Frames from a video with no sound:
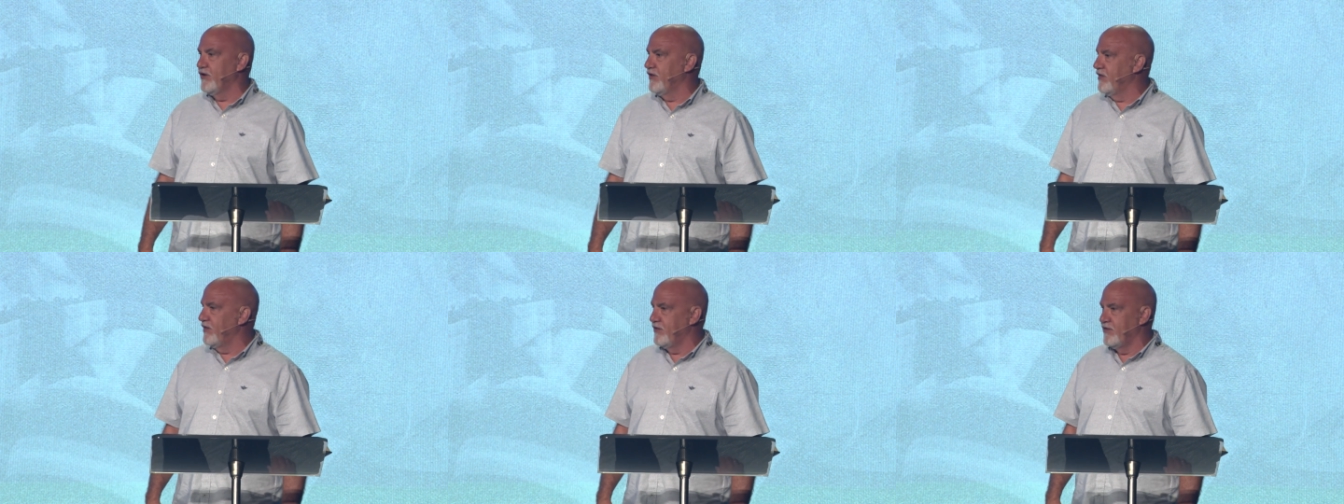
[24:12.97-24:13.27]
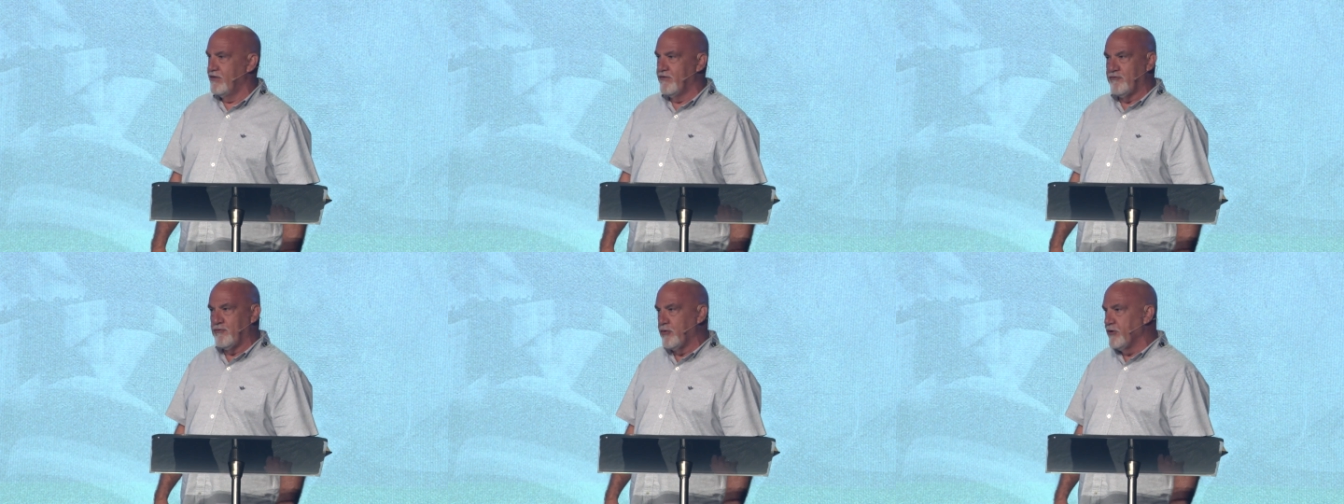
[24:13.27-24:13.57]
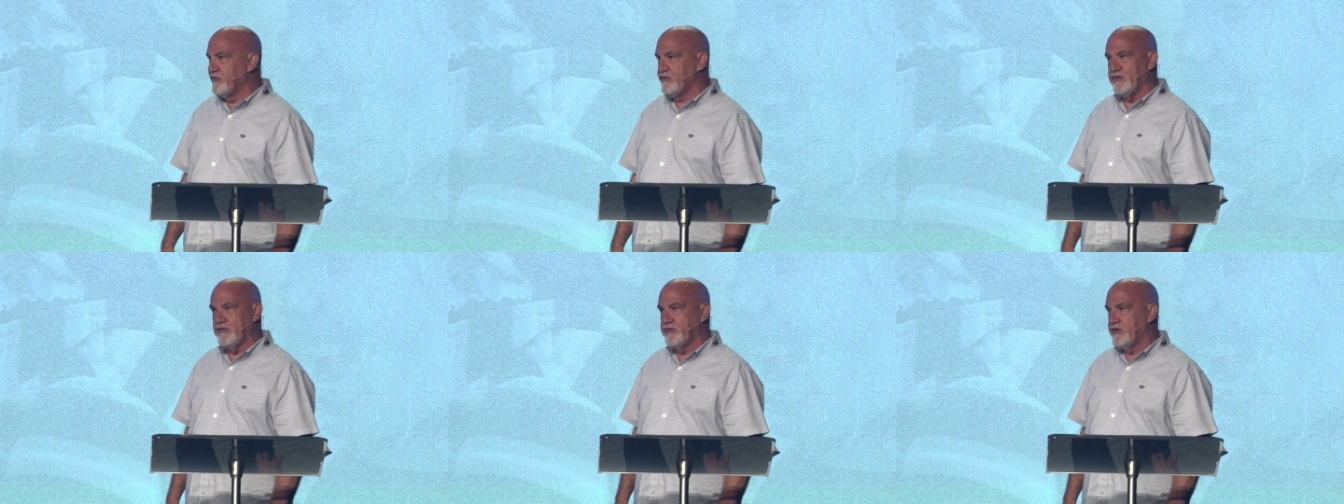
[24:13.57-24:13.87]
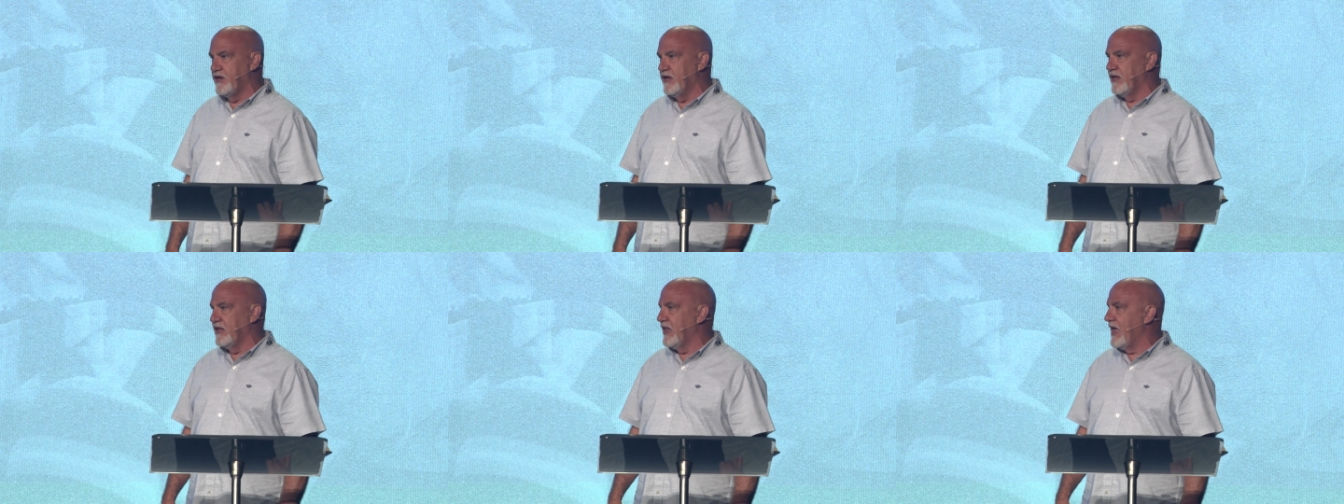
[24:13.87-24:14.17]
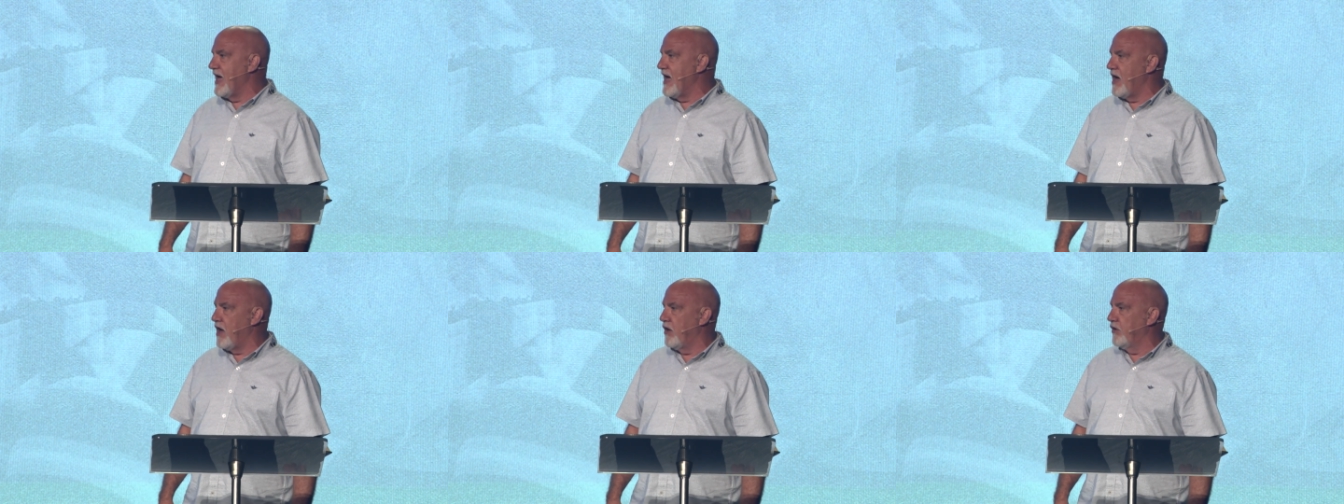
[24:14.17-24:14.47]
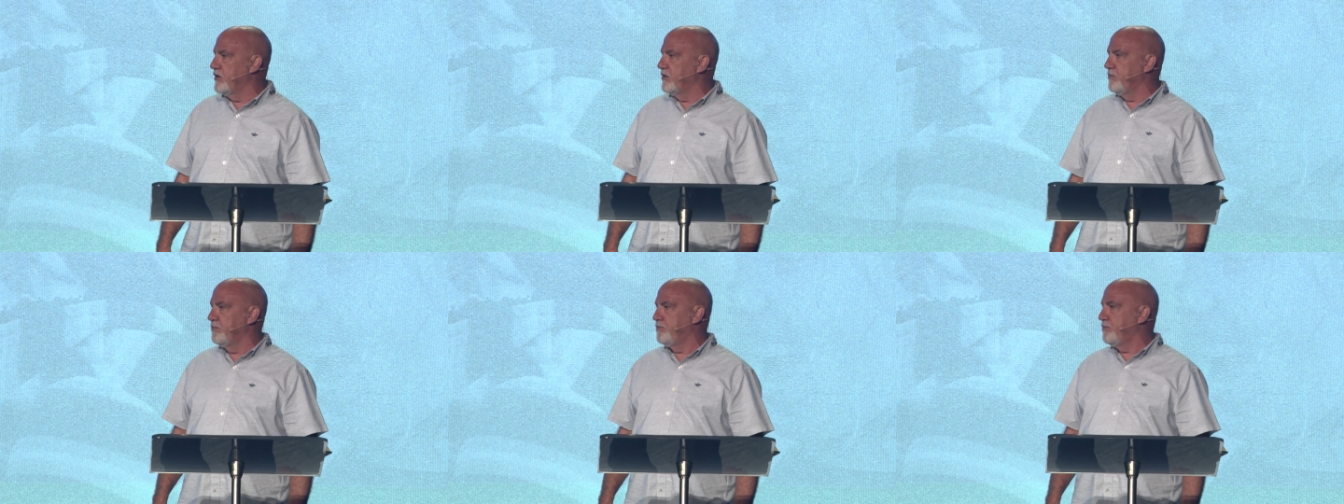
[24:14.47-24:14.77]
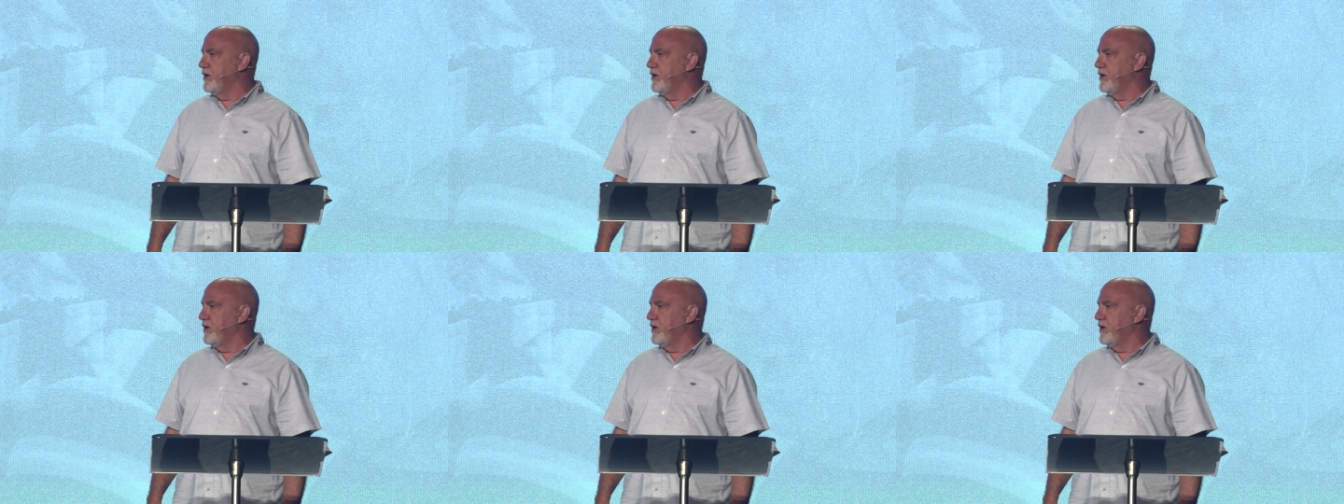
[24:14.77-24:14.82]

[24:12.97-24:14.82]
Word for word: and the voices get loud and